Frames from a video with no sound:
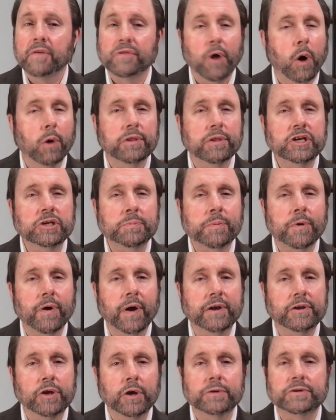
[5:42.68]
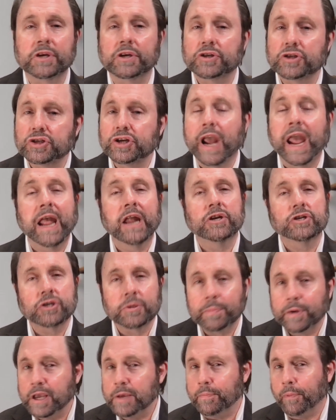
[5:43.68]
The Holy Spirit uses
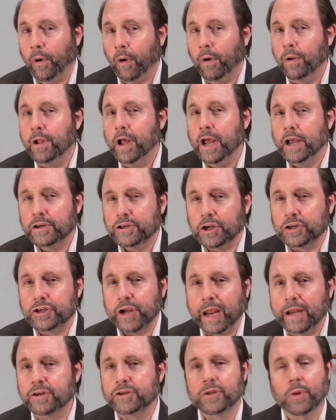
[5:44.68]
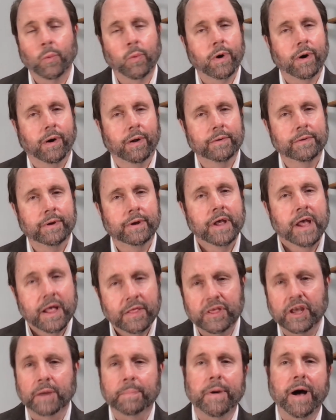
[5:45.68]
changed people to change the world.
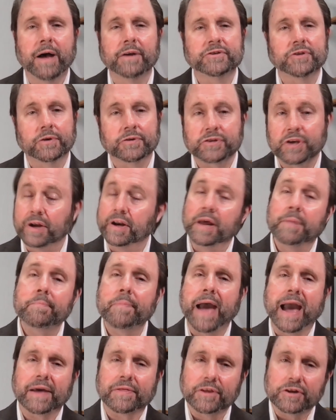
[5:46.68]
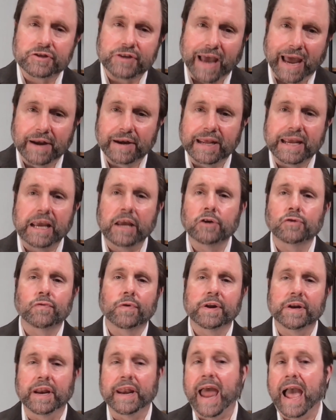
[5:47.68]
The apostles could impact the
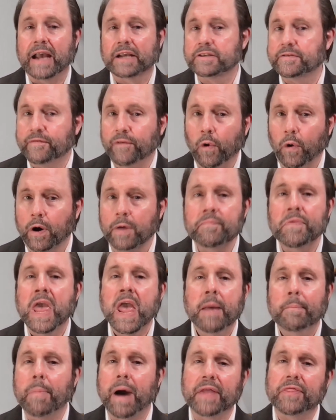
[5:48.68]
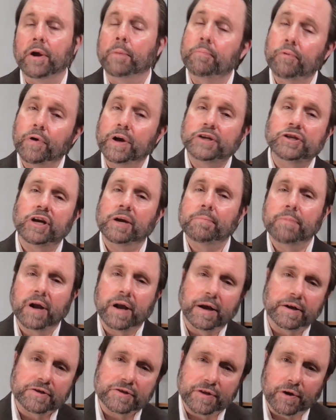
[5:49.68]
Sanhedrin in Acts 4 by their preaching
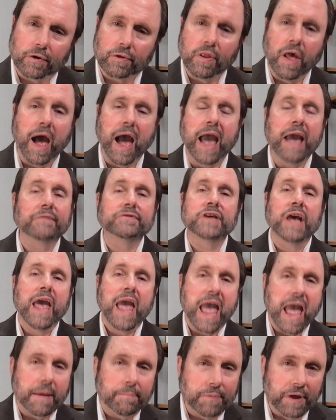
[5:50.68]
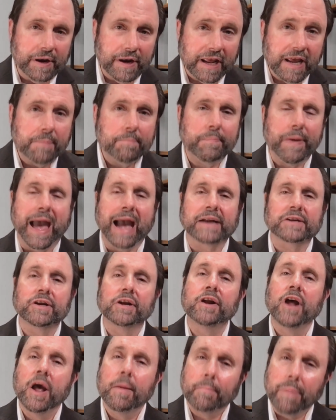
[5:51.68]
because their lives had been
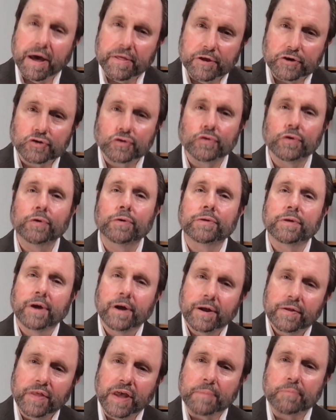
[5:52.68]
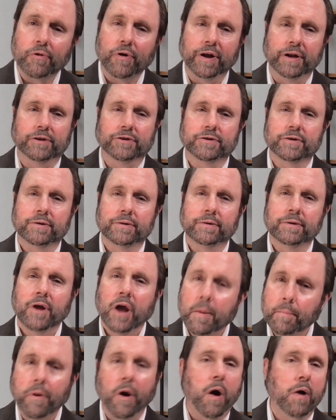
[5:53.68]
impacted by the truth they preached.
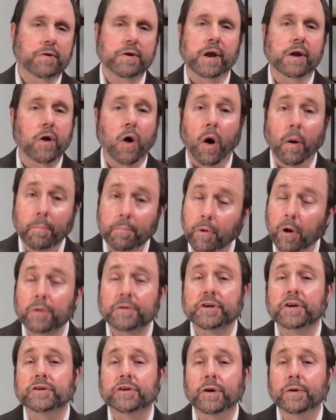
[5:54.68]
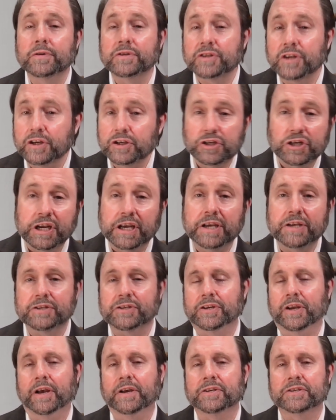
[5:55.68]
Paul could call multitudes to
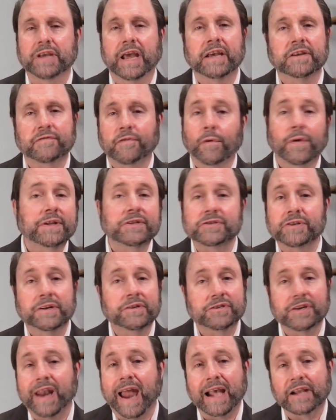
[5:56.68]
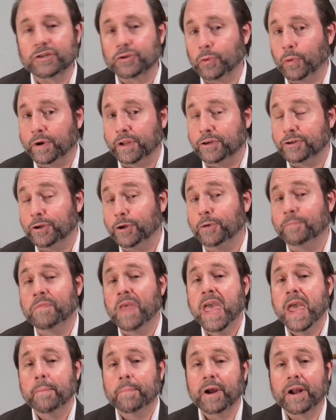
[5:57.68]
Jesus, as for instance in Acts 22,
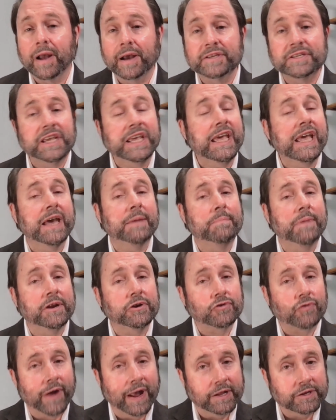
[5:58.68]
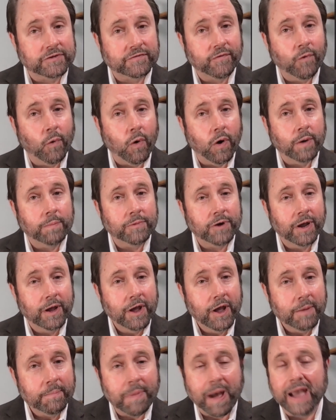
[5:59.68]
because he had been transformed
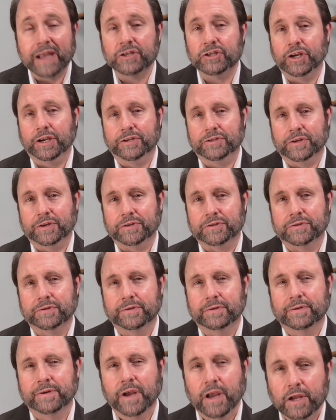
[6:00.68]
by Jesus.